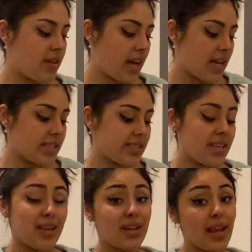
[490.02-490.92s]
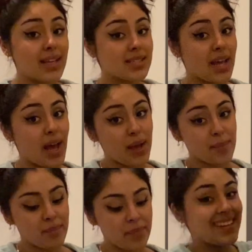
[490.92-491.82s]
guys next
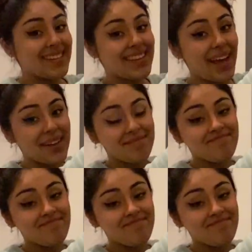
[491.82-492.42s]
time. And yeah.